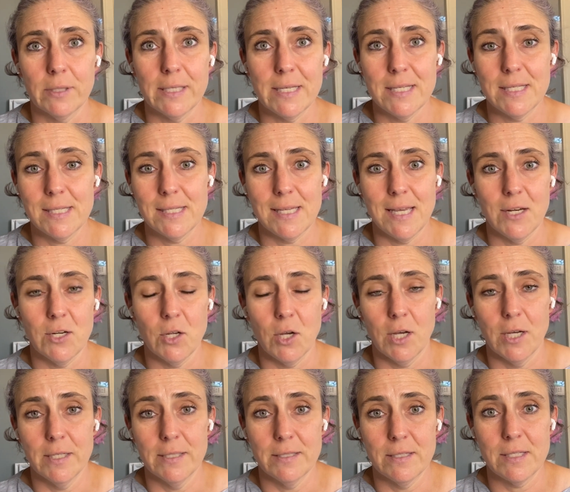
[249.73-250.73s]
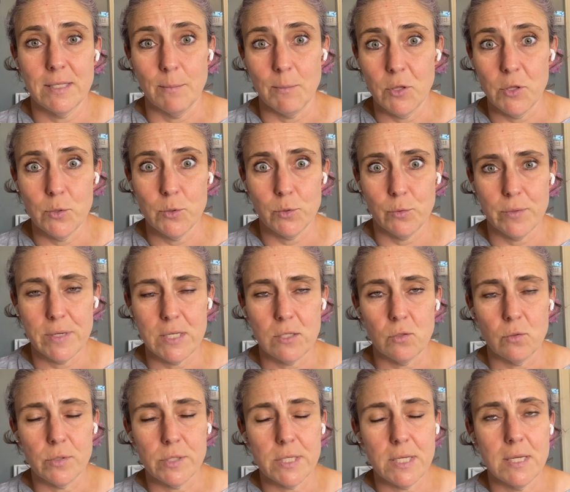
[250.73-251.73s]
send on some of those
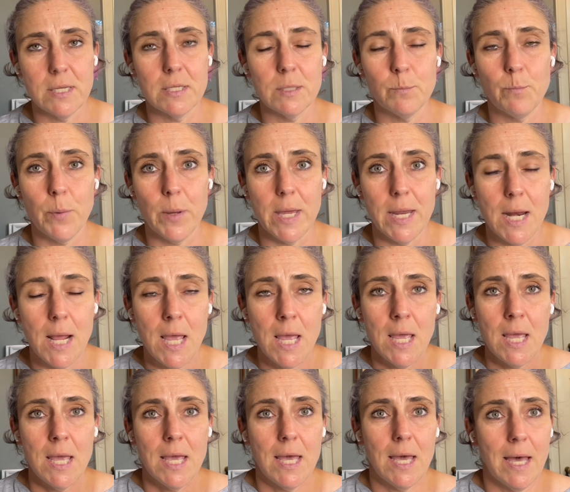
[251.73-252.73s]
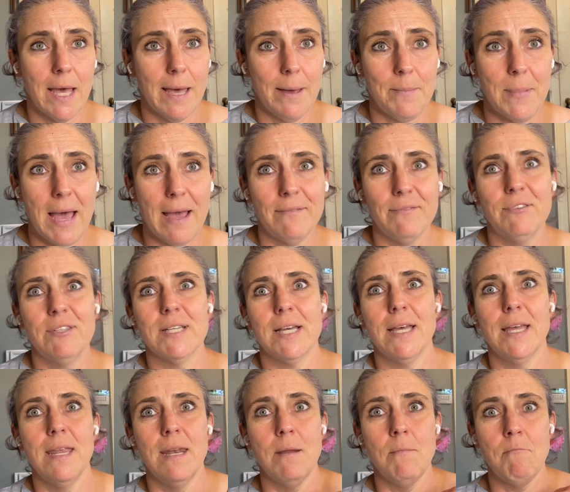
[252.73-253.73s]
resources. But I've
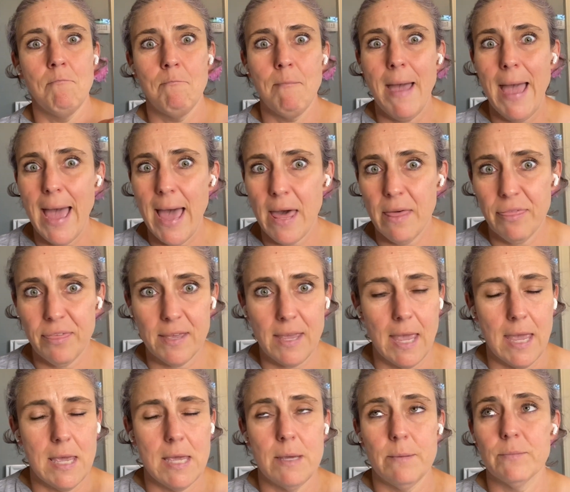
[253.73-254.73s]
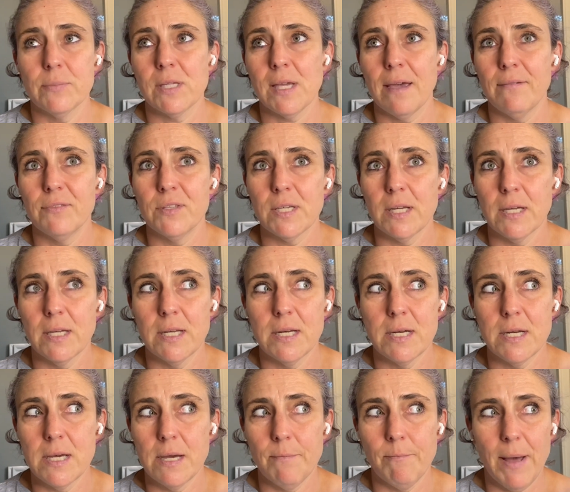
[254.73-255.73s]
done math games, I've
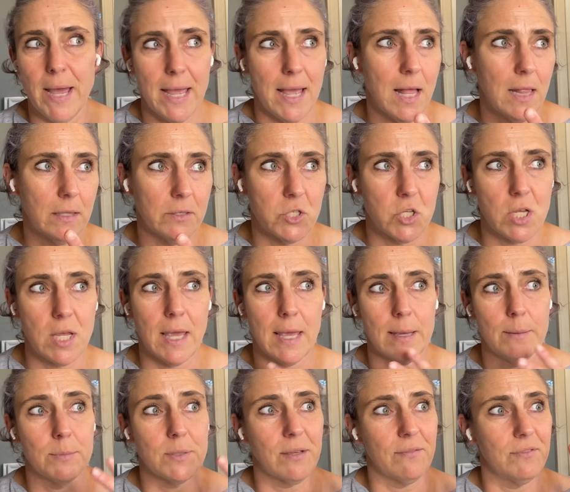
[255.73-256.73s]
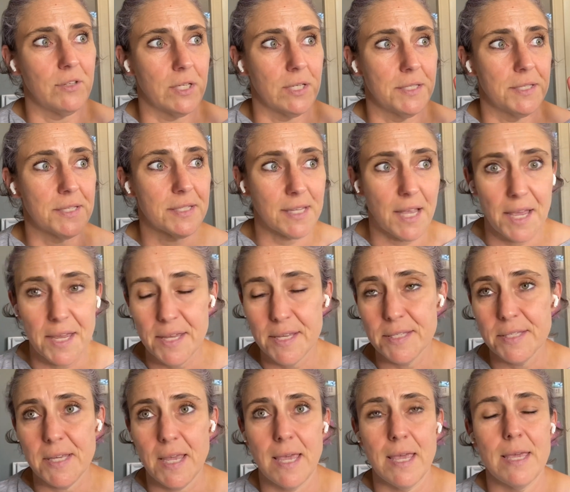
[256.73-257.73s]
done biology games, I've done
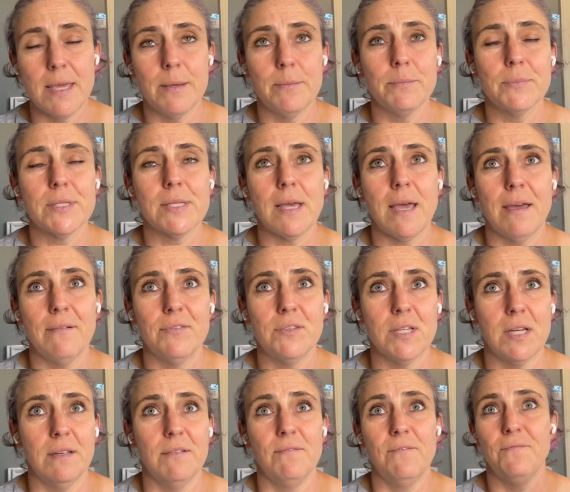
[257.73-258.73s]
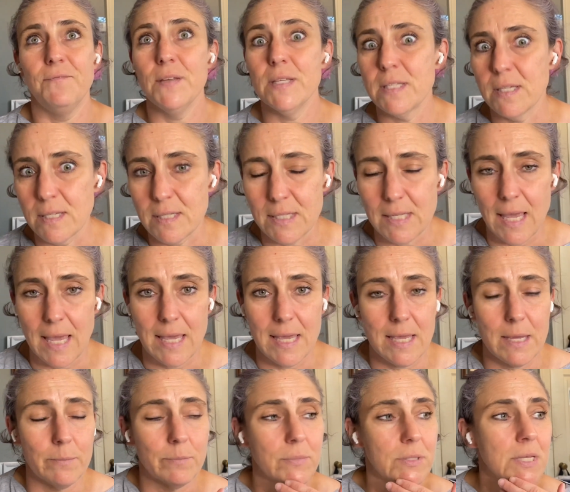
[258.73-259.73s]
science games, I've done physics
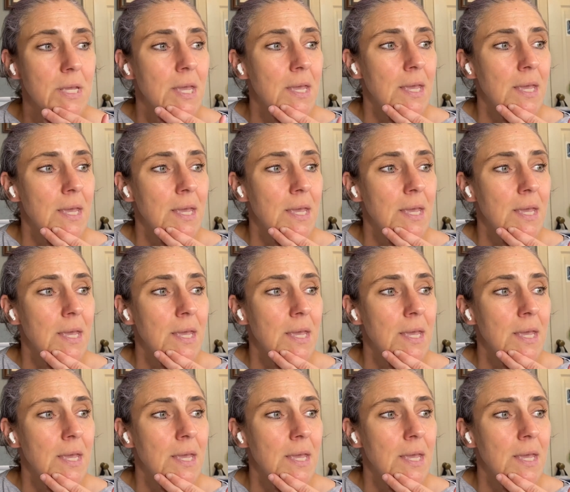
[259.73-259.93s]
games,